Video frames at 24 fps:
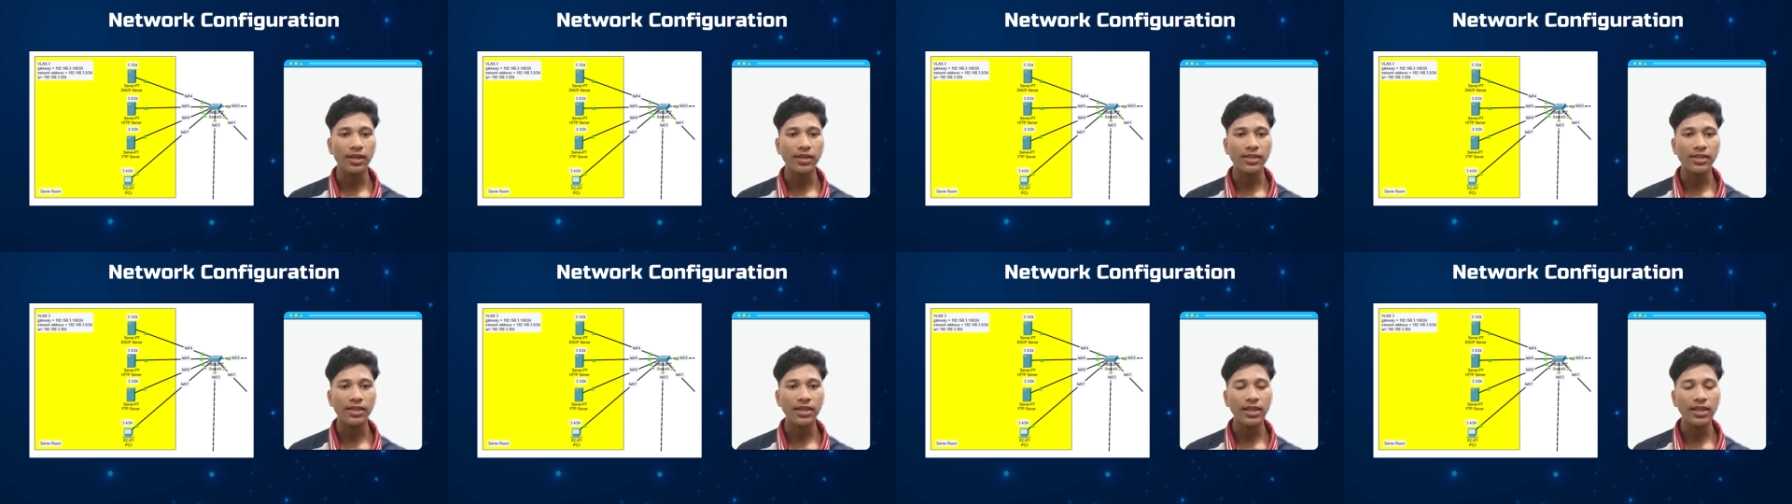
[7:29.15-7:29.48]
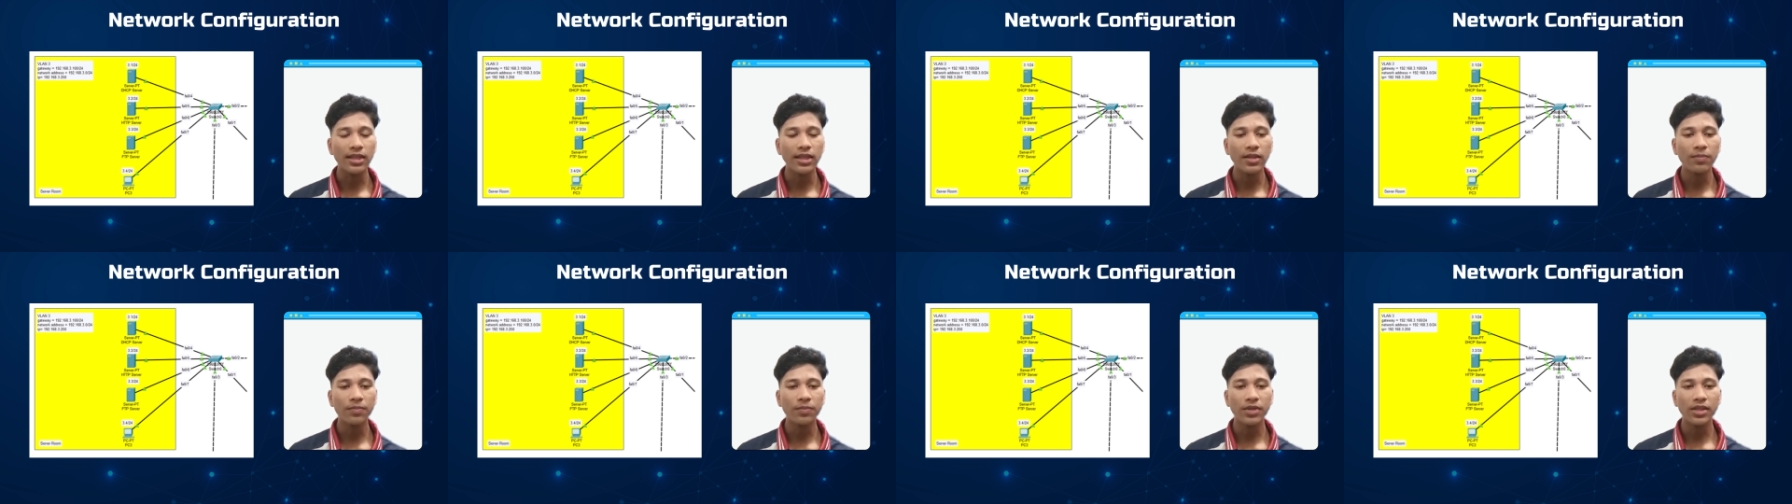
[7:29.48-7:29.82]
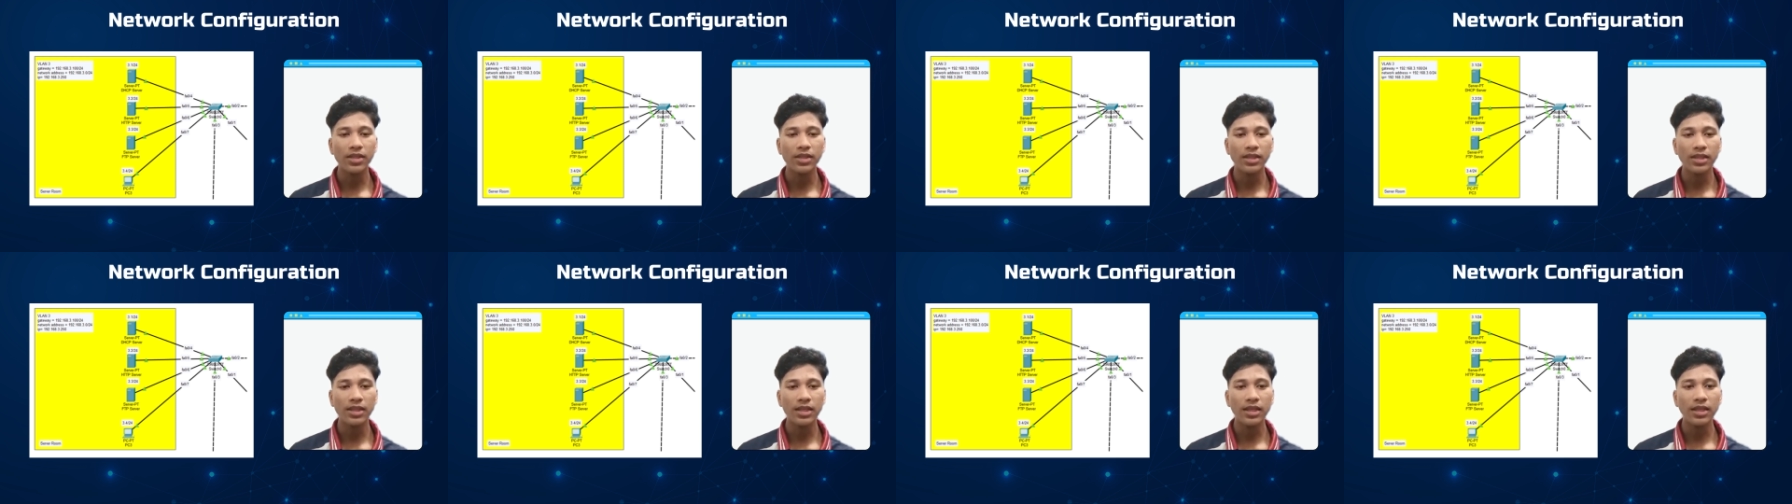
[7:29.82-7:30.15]
a single
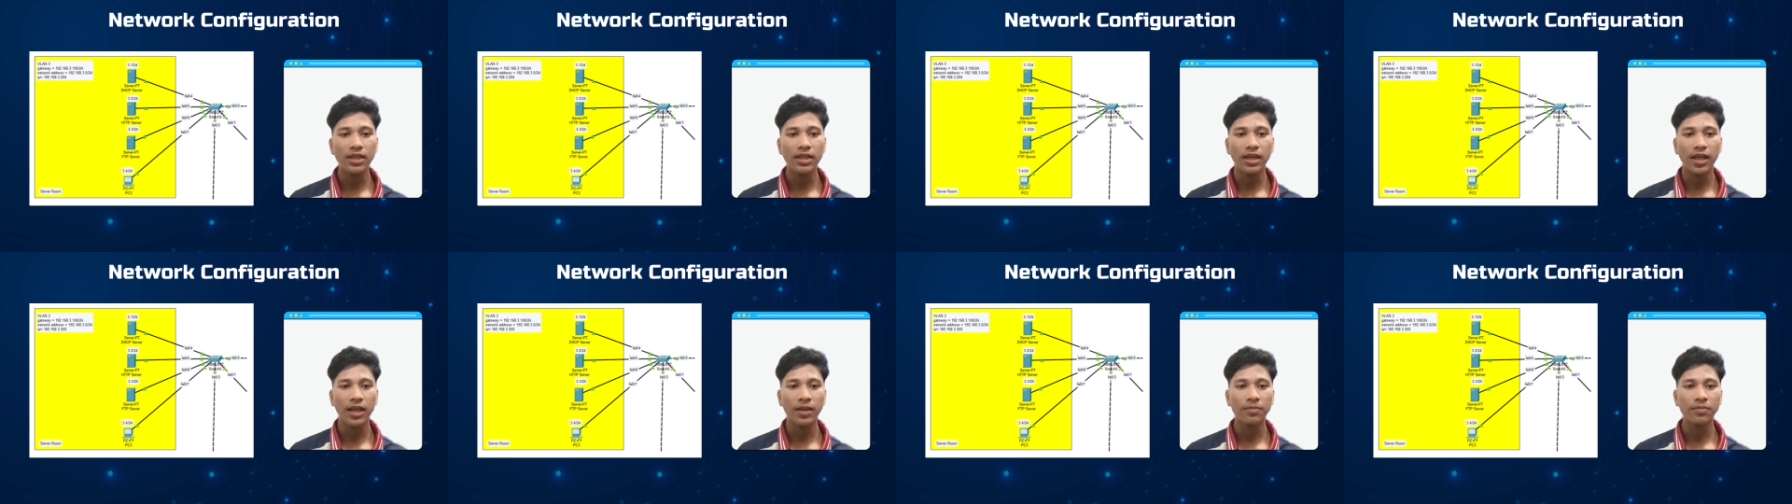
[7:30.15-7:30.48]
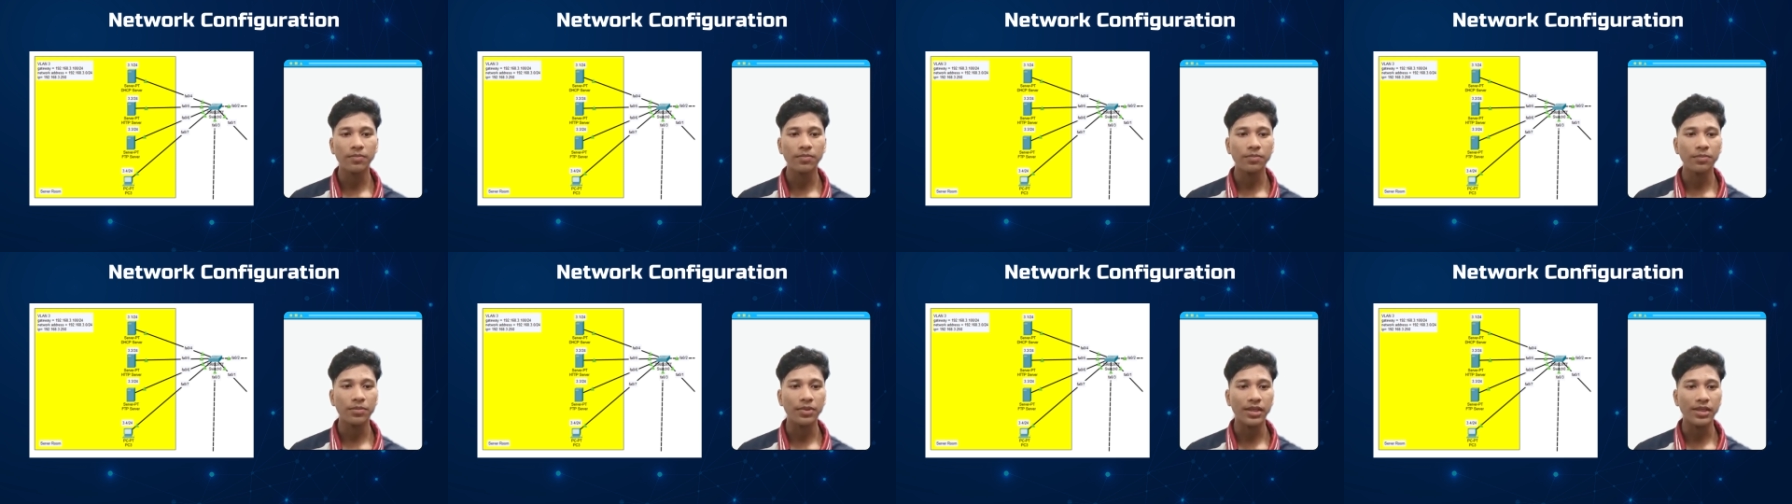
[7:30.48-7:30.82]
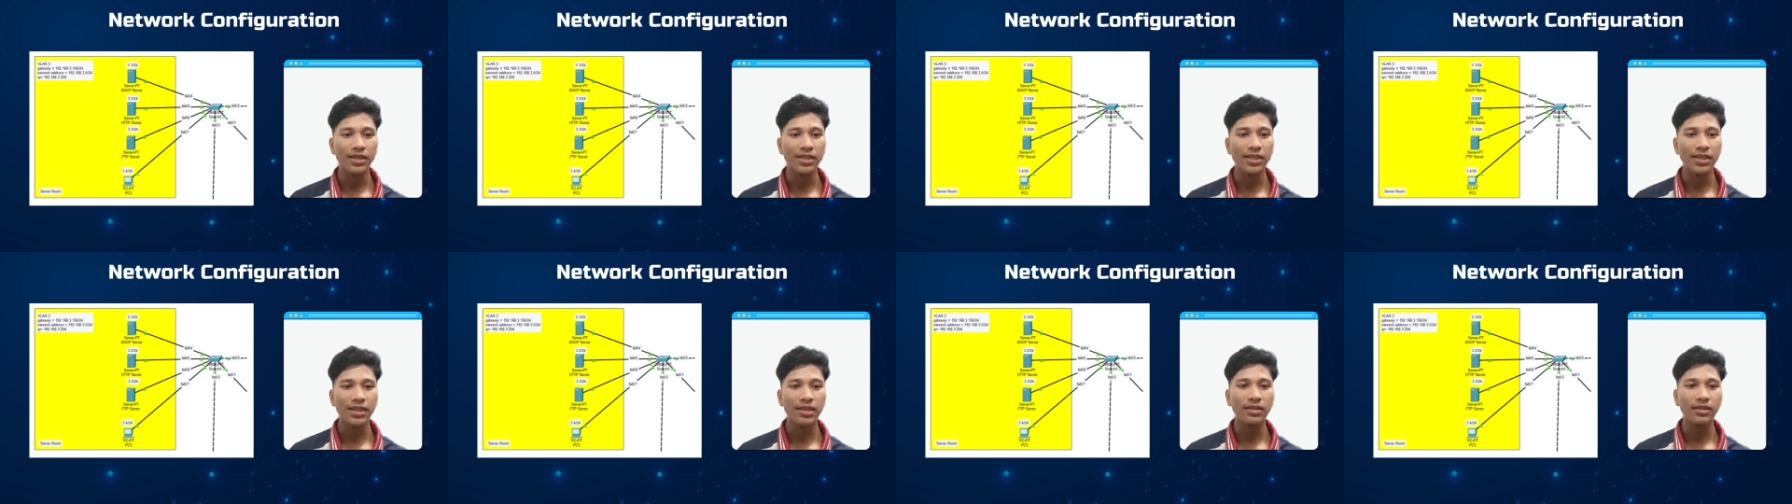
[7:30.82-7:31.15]
PC named
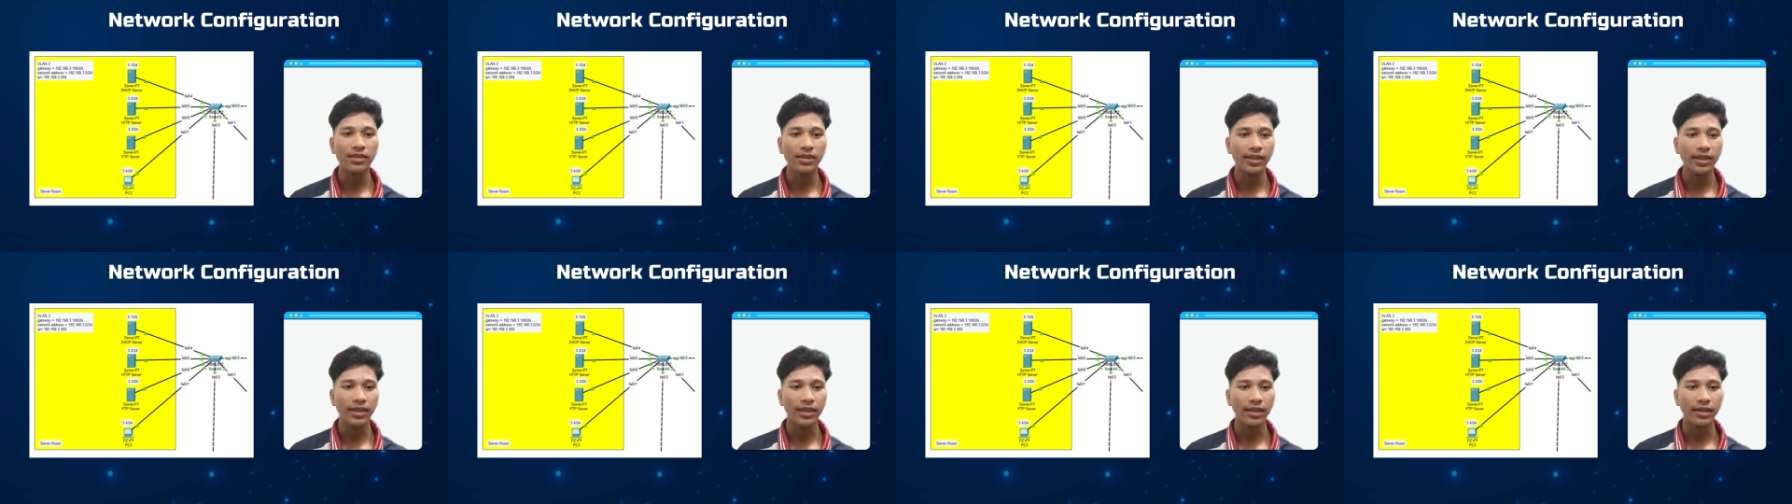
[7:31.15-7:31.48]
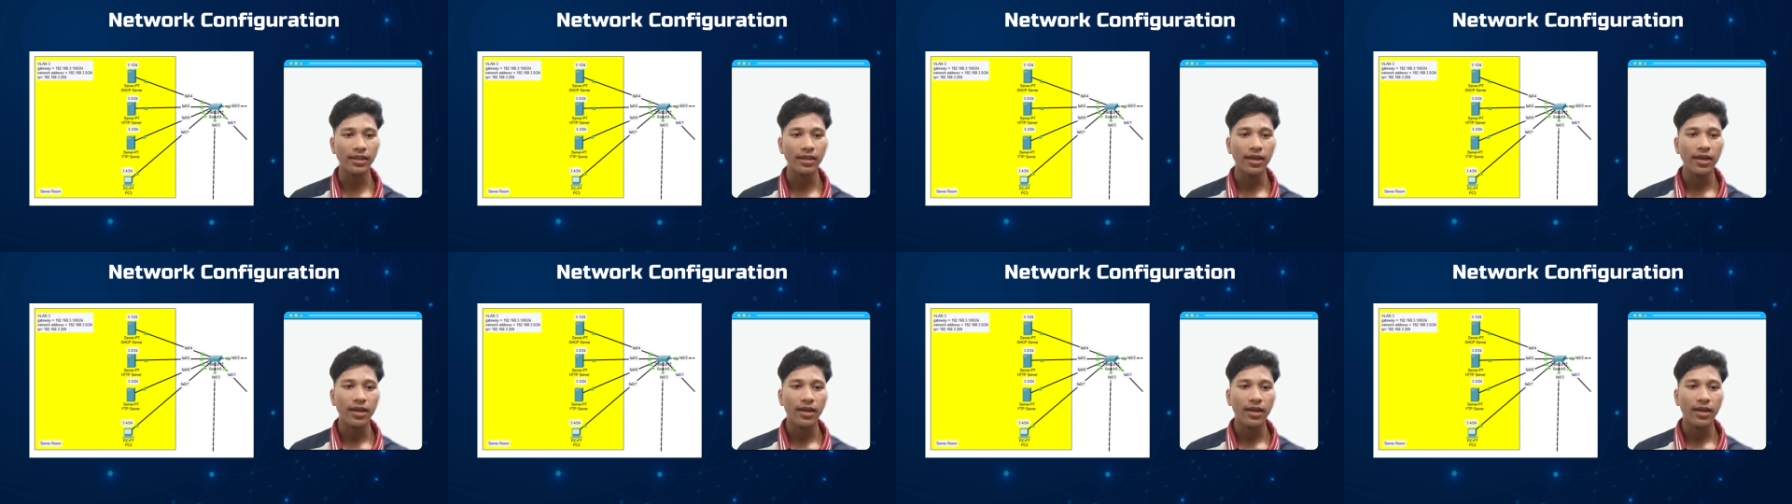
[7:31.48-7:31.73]
PC3.